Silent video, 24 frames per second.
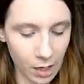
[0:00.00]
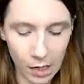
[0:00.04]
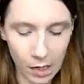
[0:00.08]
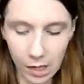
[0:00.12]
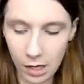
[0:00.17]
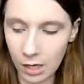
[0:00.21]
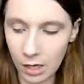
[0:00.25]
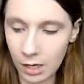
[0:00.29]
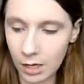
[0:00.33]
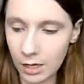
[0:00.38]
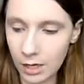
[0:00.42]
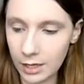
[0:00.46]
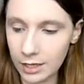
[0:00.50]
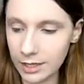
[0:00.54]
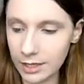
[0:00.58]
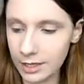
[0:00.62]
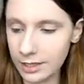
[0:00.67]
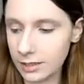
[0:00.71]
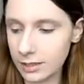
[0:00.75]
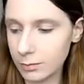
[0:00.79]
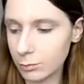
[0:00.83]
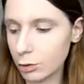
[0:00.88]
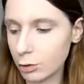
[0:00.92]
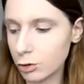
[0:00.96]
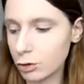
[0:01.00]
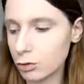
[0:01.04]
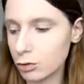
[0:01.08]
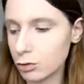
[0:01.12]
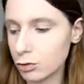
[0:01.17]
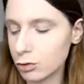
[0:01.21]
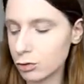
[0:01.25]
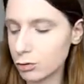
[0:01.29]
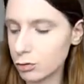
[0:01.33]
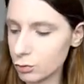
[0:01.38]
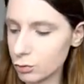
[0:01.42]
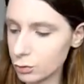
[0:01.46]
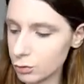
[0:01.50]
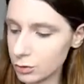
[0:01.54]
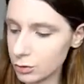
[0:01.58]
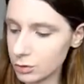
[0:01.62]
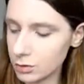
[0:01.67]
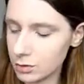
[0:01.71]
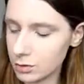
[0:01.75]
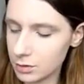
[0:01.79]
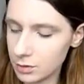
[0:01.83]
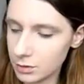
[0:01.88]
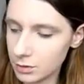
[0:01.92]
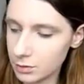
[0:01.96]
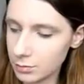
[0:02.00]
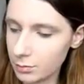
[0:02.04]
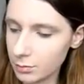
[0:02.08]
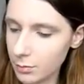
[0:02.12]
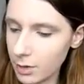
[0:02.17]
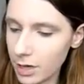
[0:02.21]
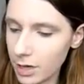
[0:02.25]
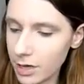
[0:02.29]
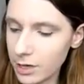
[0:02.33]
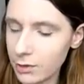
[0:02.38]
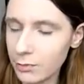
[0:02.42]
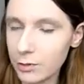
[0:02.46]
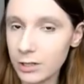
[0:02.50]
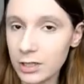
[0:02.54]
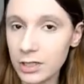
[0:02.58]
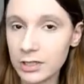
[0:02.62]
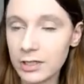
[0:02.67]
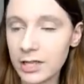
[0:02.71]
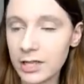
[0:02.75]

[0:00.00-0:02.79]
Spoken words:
And I'm going to use my Real